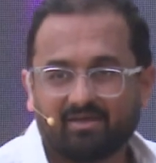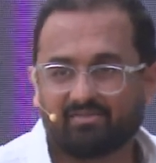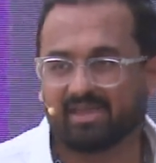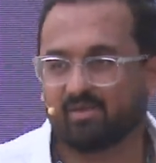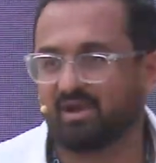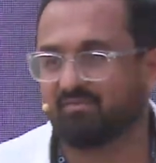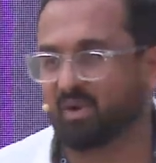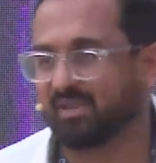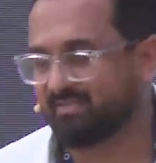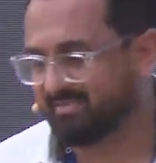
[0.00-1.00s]
Thank you,
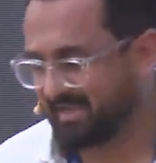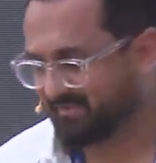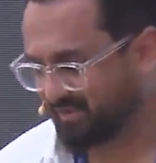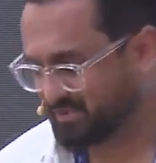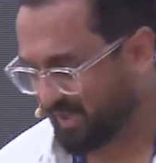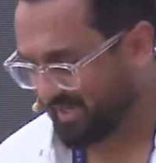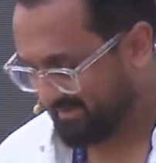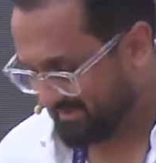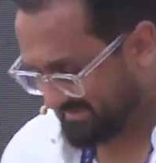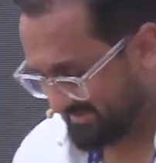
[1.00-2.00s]
everyone. Thanks for joining
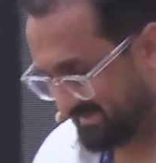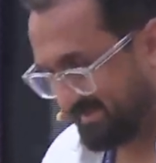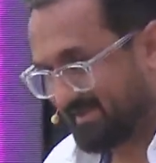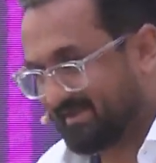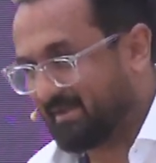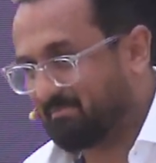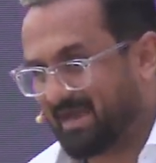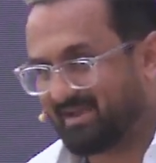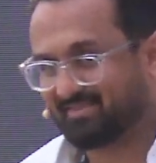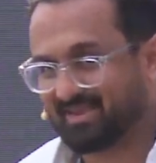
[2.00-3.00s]
us and
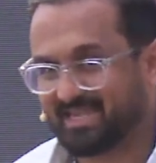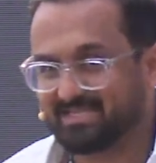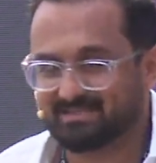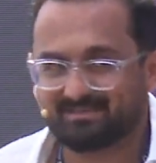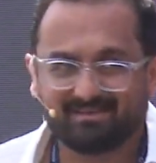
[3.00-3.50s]
bearing the heat.